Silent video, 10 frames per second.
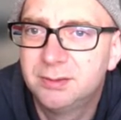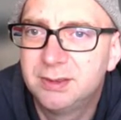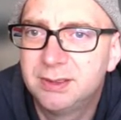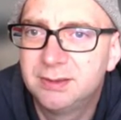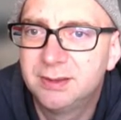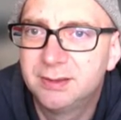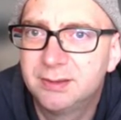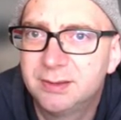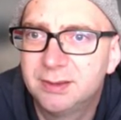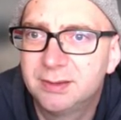6,
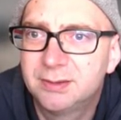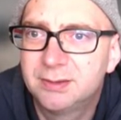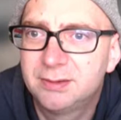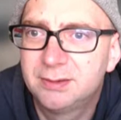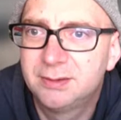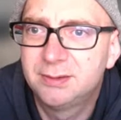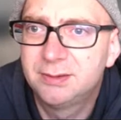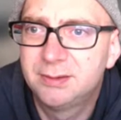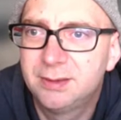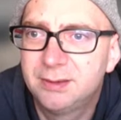6,
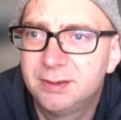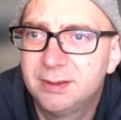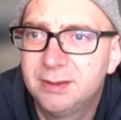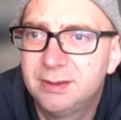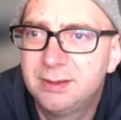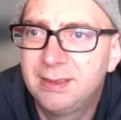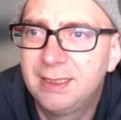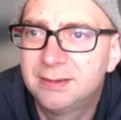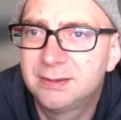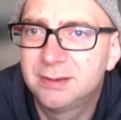6.
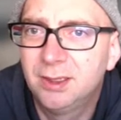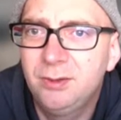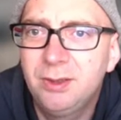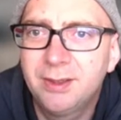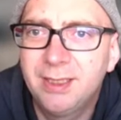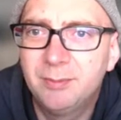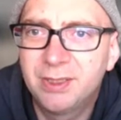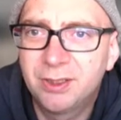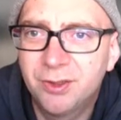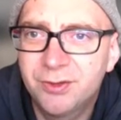That's, oh, look at that.
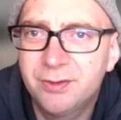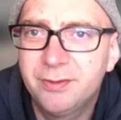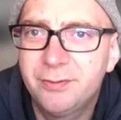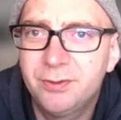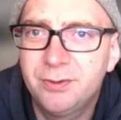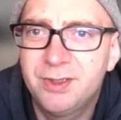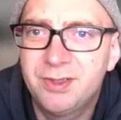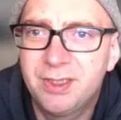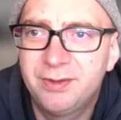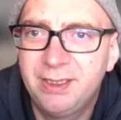Because of the 4 and the
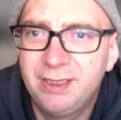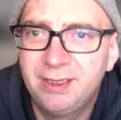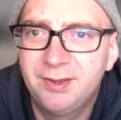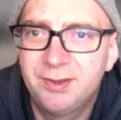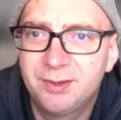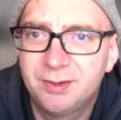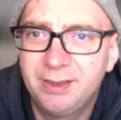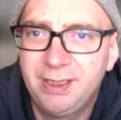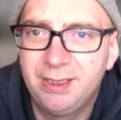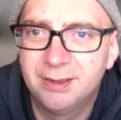7 in this
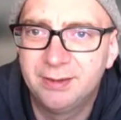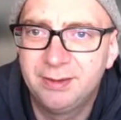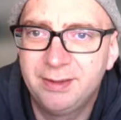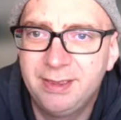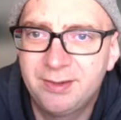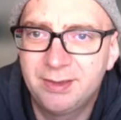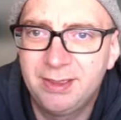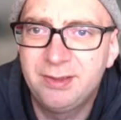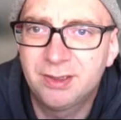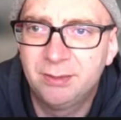here, these
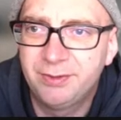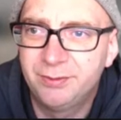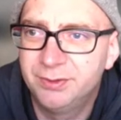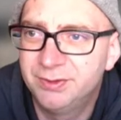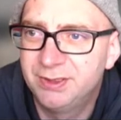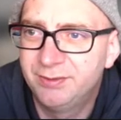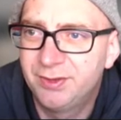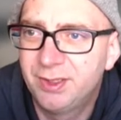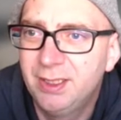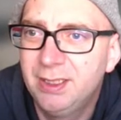can't be 4s and
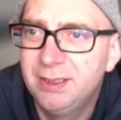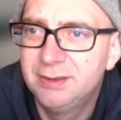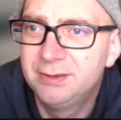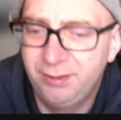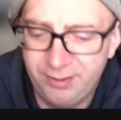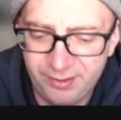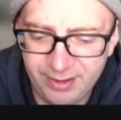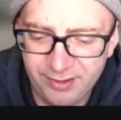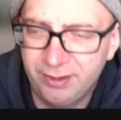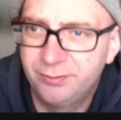7s. So this is
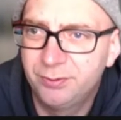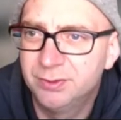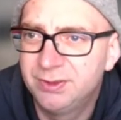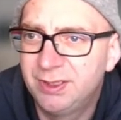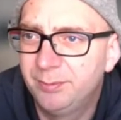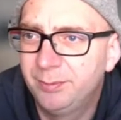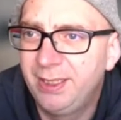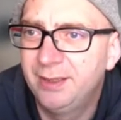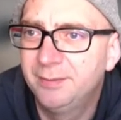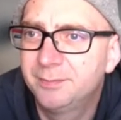actually a 4-7
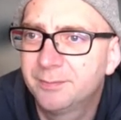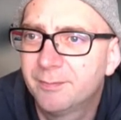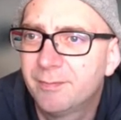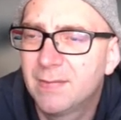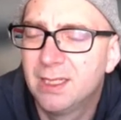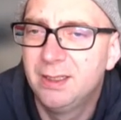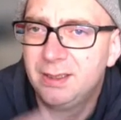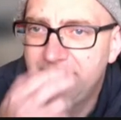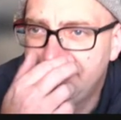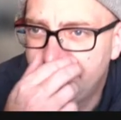pair
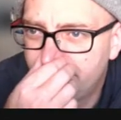in this